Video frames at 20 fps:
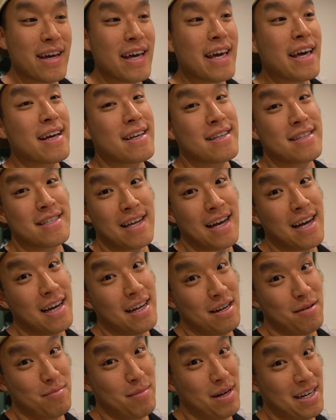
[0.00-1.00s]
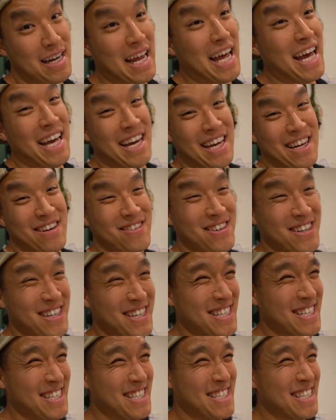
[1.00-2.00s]
excited my dad
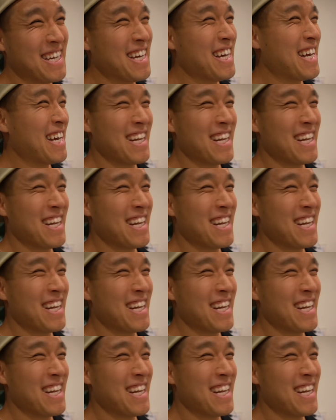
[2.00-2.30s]
was